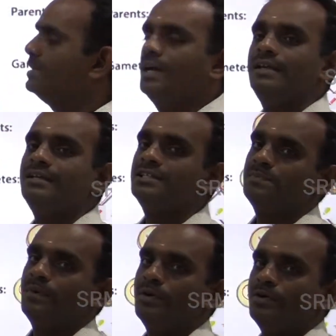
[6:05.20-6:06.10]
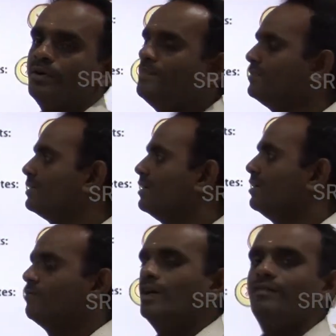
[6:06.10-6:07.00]
bearing sperm,
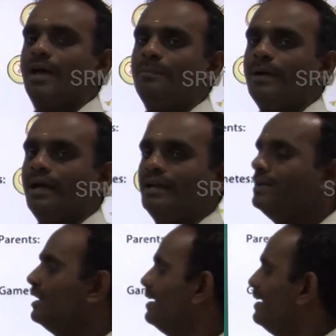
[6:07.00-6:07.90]
what will happen?